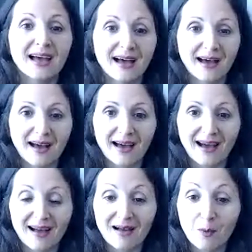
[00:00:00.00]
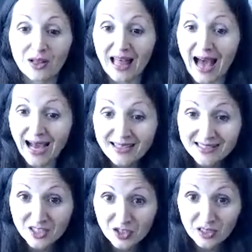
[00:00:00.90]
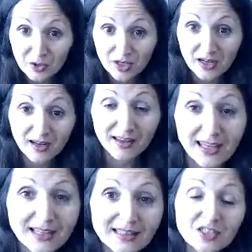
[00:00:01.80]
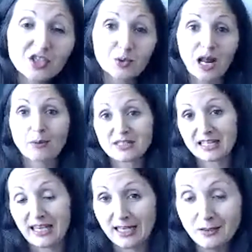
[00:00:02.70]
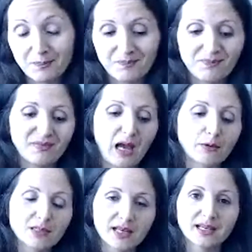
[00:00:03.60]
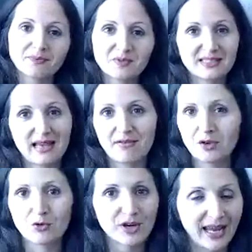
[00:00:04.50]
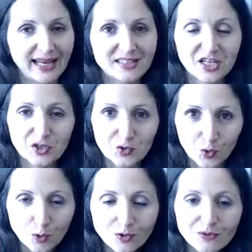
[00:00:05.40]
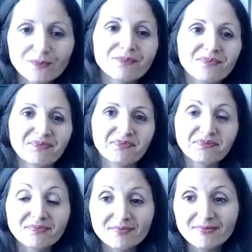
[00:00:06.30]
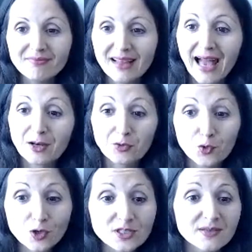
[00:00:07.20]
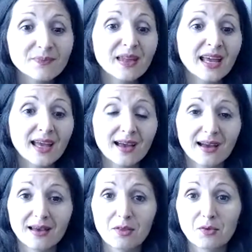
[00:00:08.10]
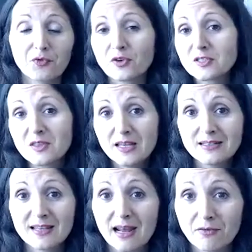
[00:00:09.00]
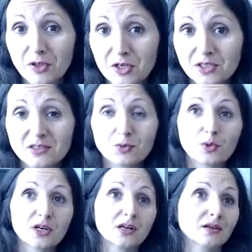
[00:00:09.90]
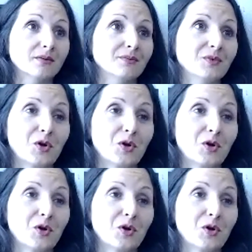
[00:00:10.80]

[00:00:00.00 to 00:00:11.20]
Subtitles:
Well, I started learning English when I was a kid. I was like 7 or 8 years old. And of course, the first things that I've learned were,